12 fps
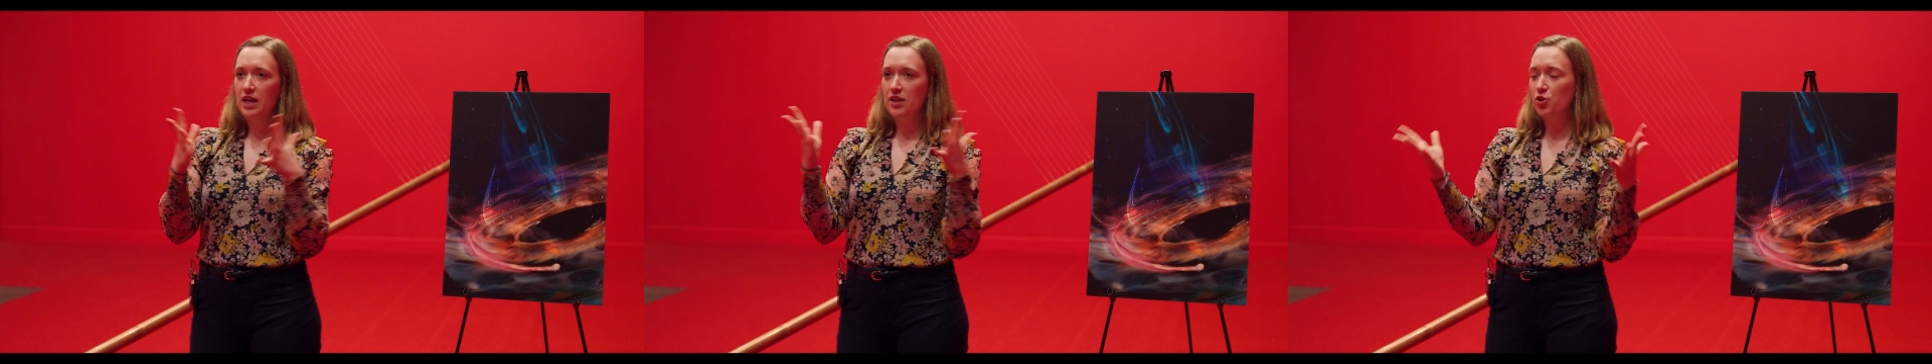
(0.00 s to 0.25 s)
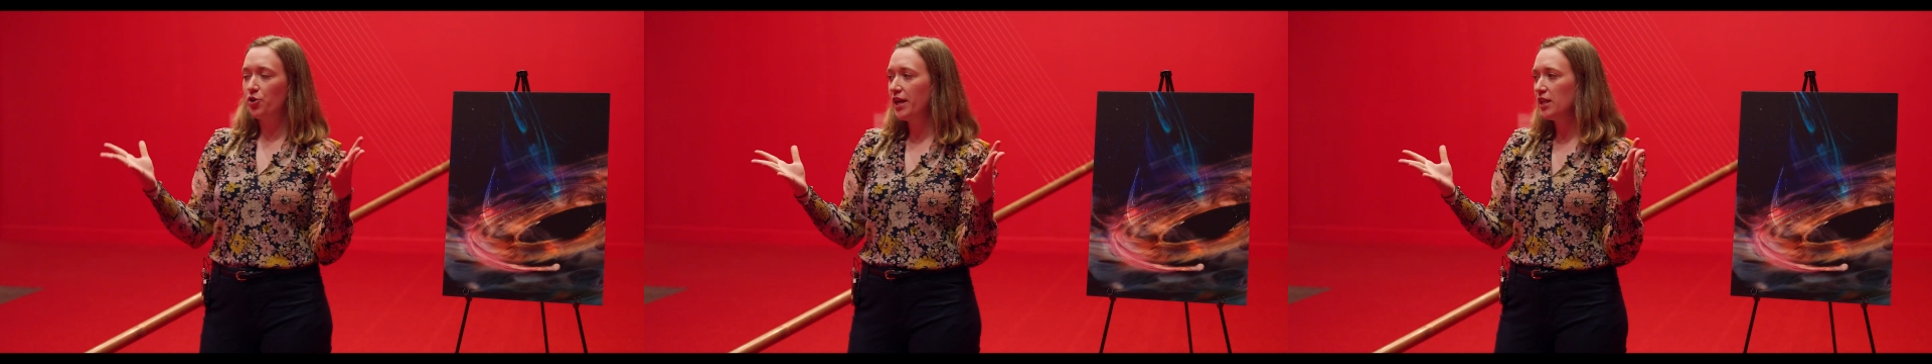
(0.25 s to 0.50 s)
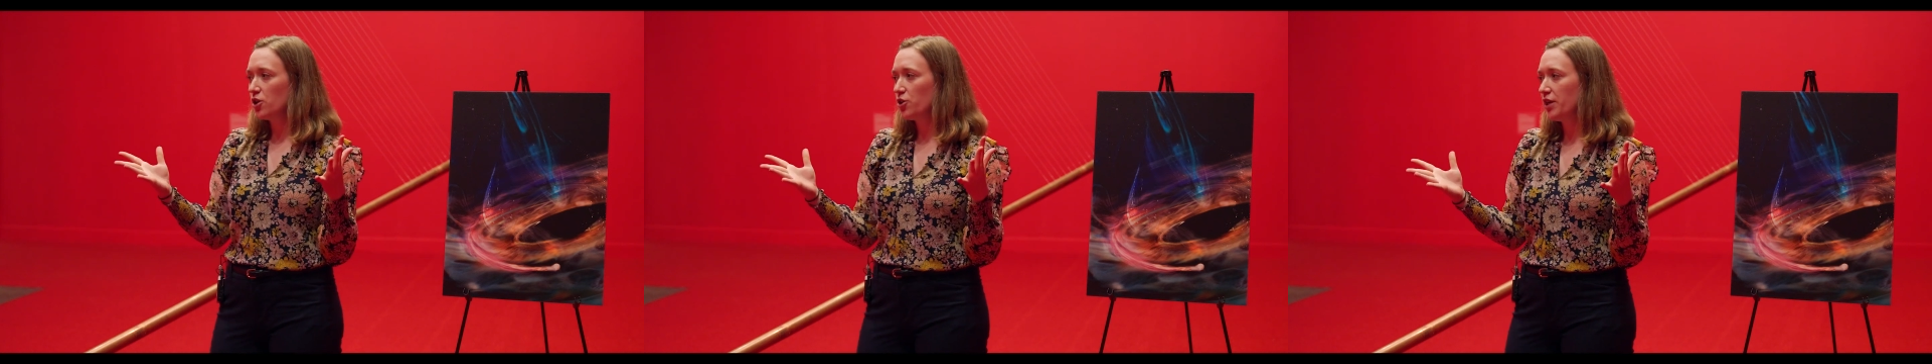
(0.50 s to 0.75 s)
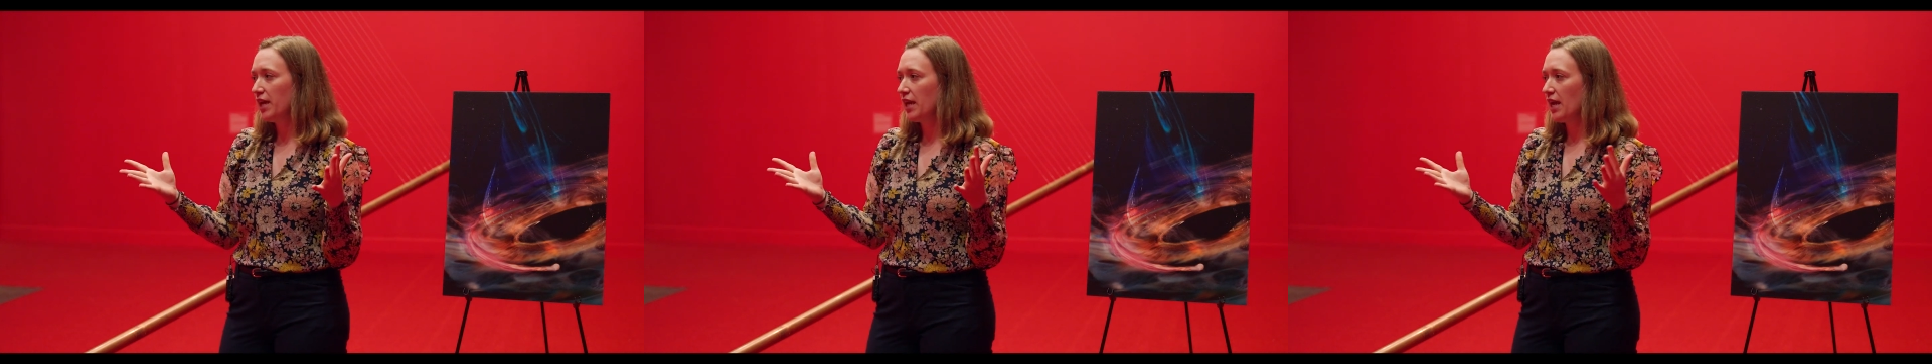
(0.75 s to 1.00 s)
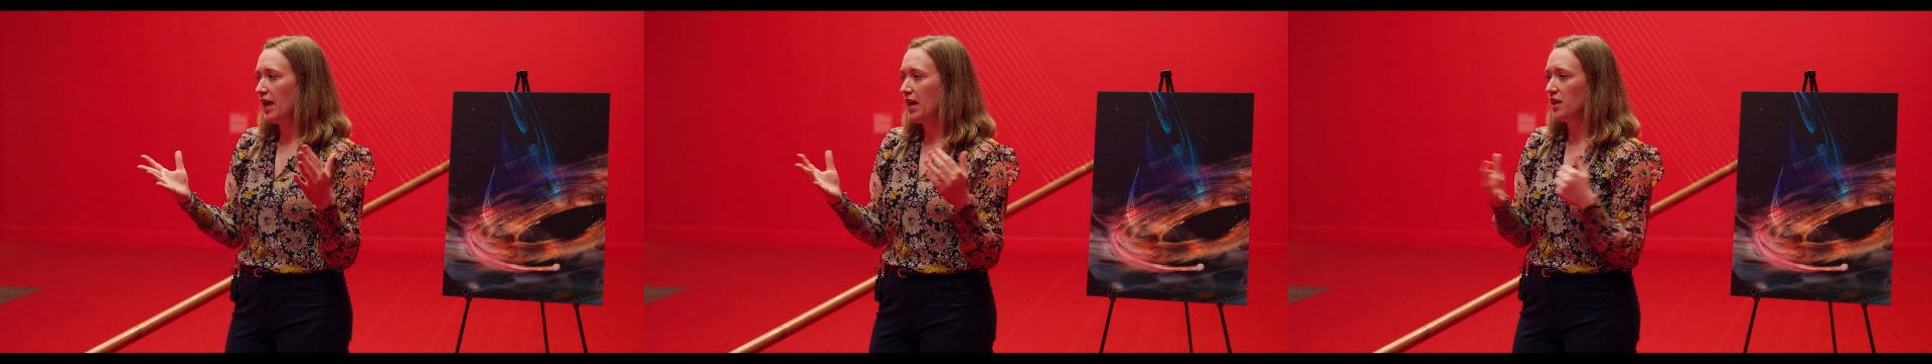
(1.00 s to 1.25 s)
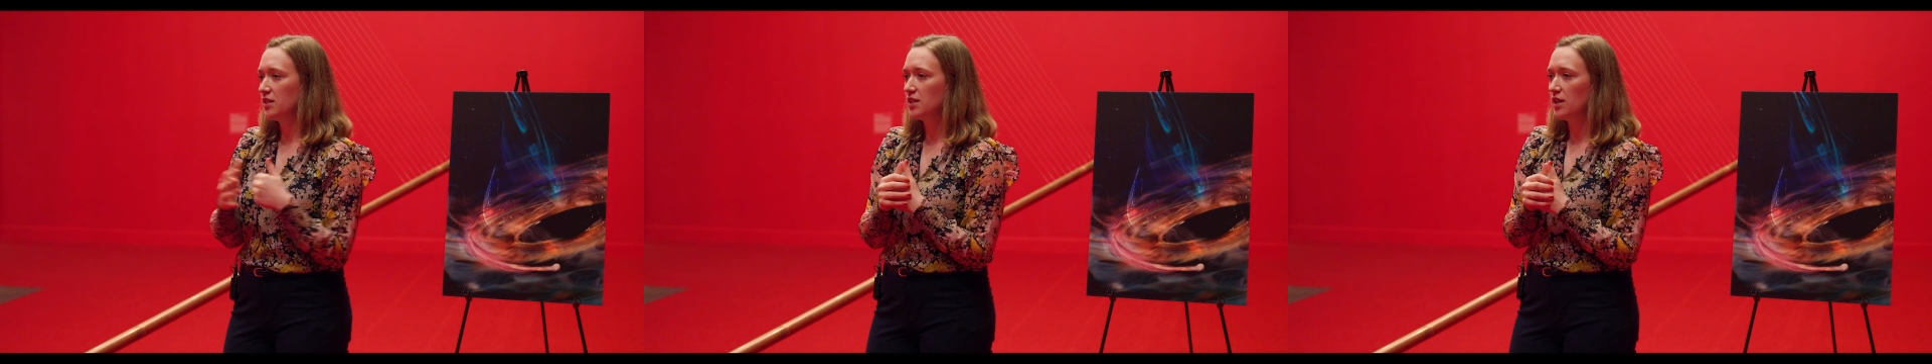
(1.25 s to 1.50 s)
the great learning
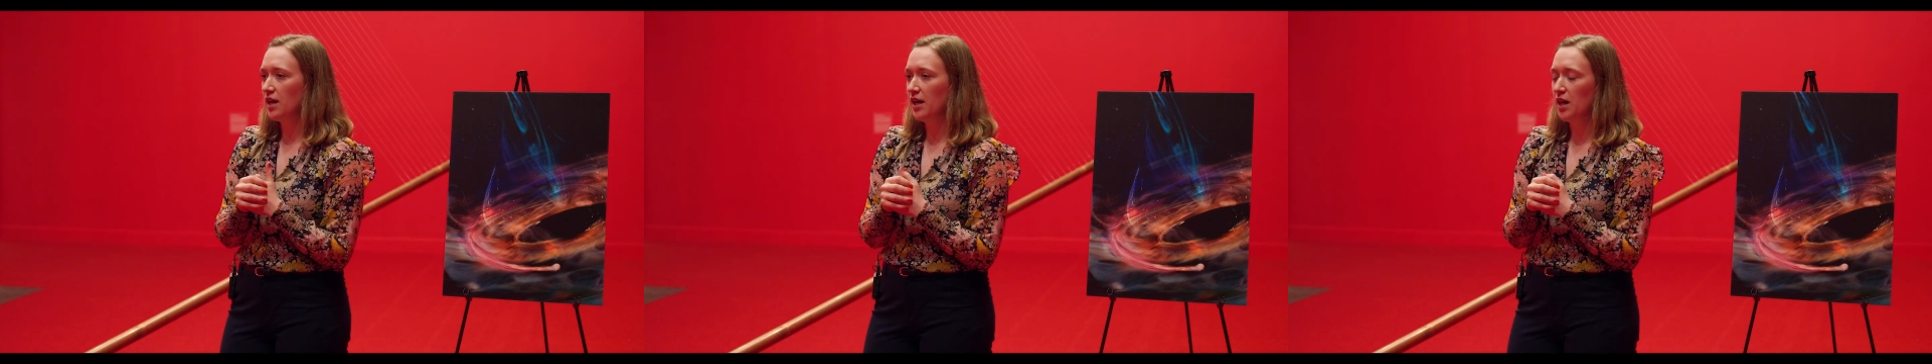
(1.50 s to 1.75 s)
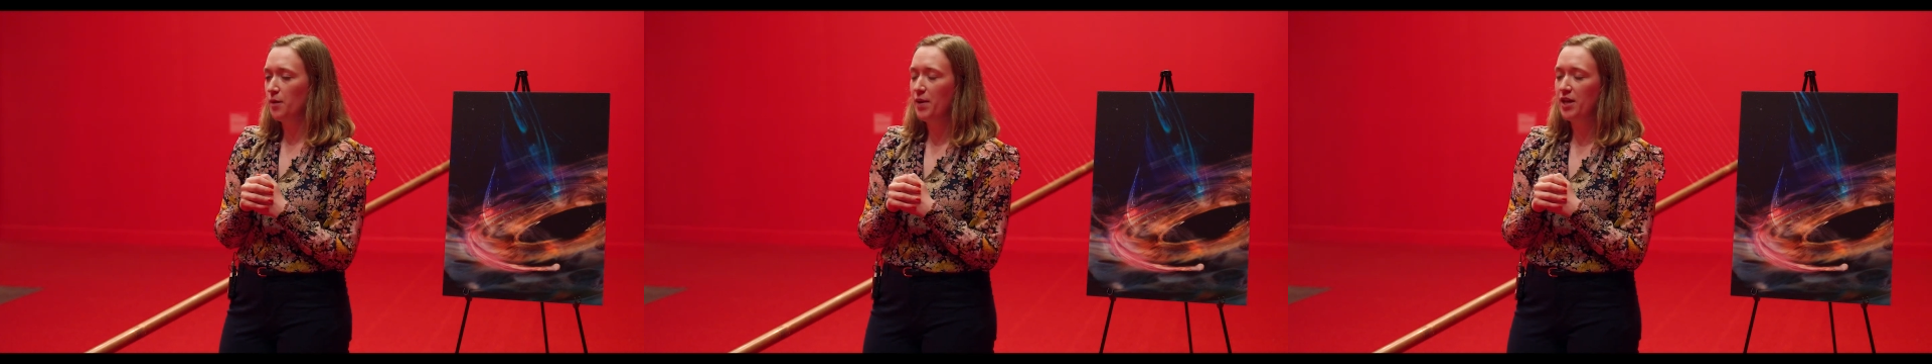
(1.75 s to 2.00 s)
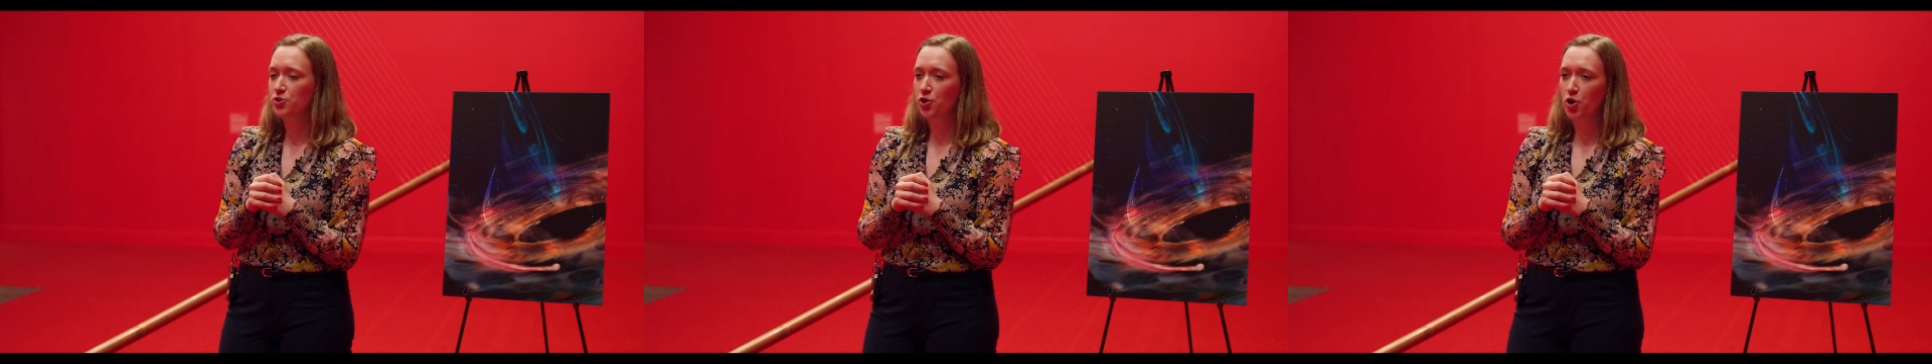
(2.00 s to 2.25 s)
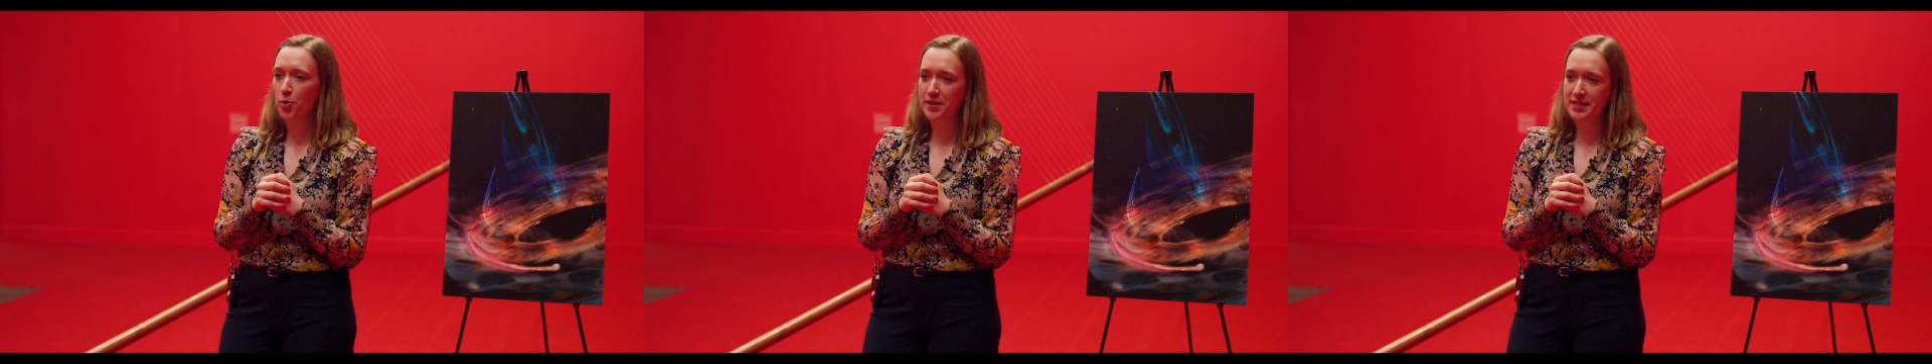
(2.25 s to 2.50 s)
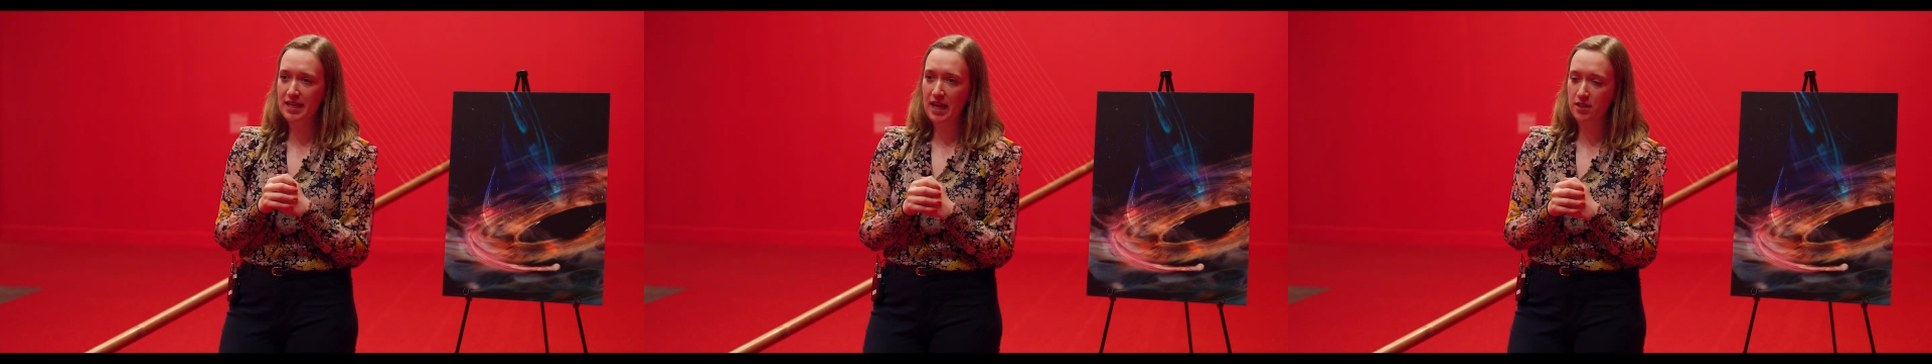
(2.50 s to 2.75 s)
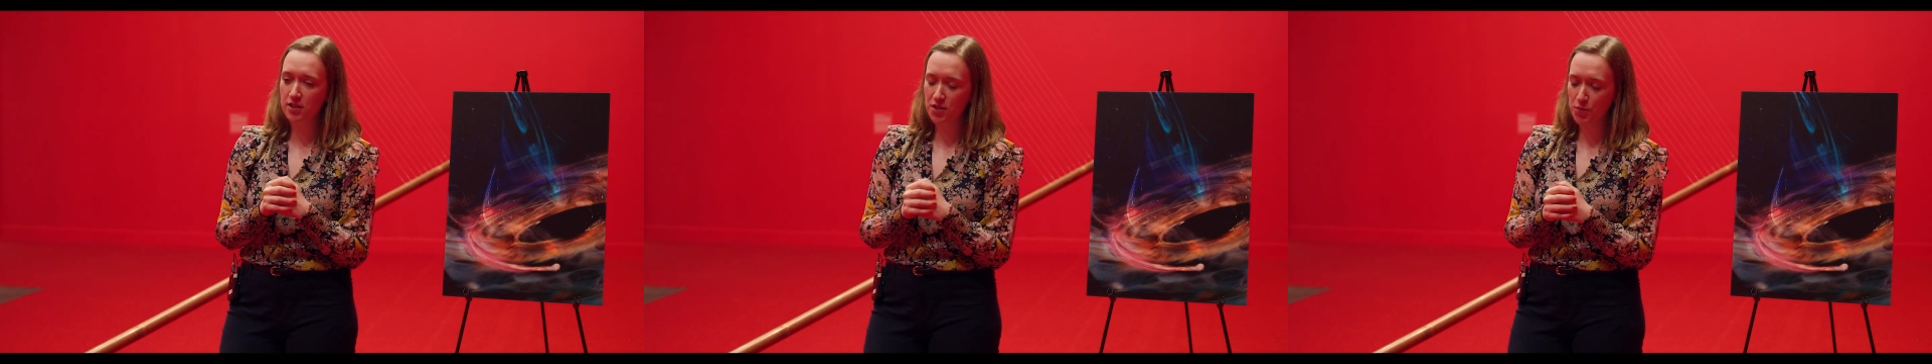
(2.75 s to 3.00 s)
and Pedro
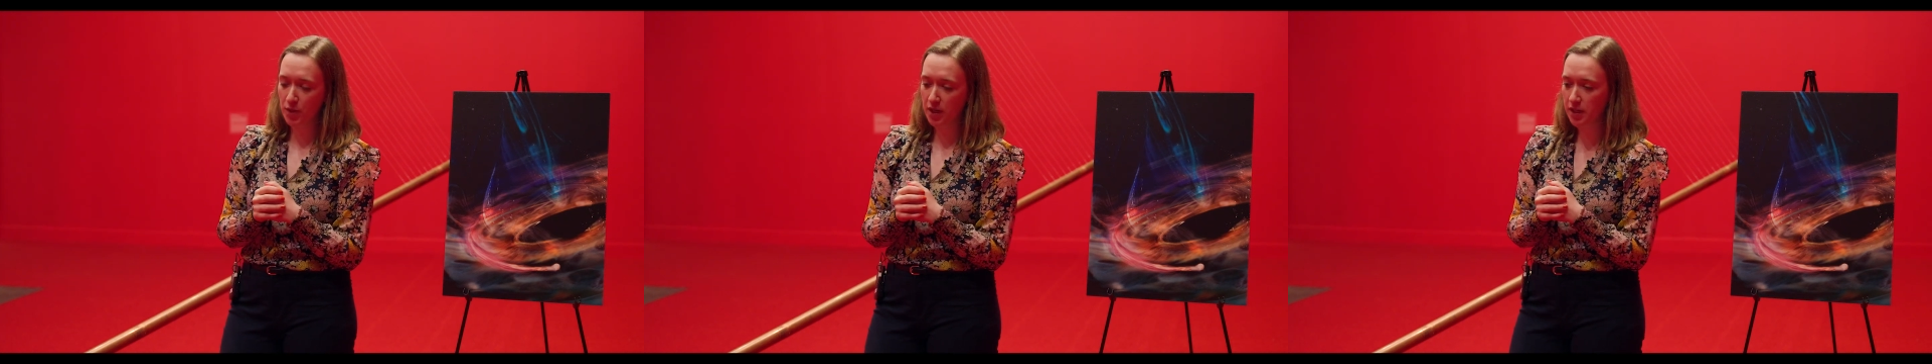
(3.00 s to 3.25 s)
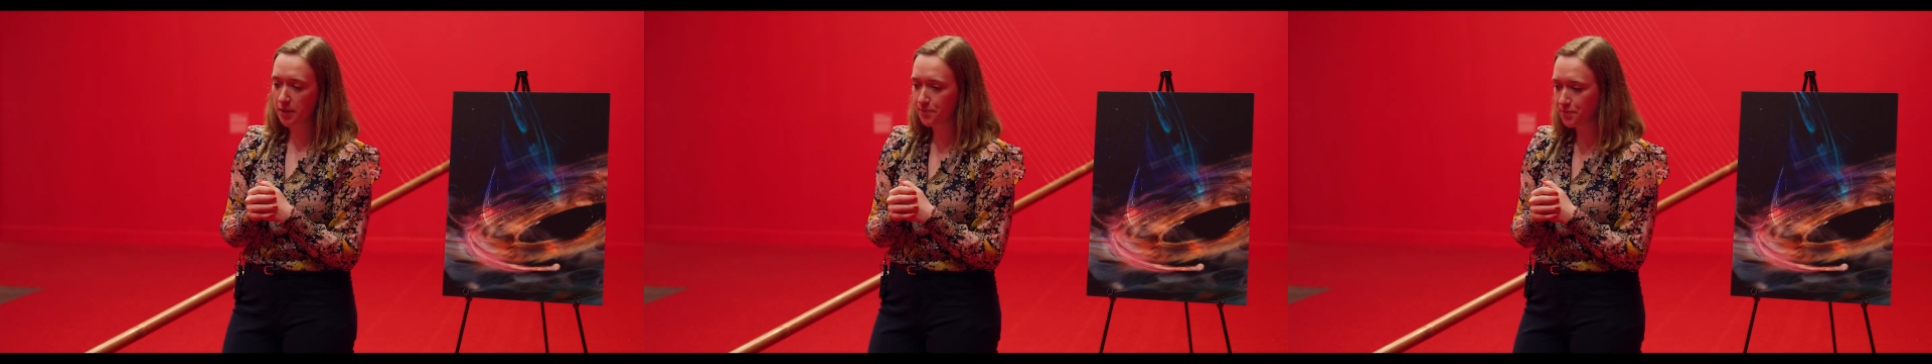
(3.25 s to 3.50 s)
Gómez-Egaña's work.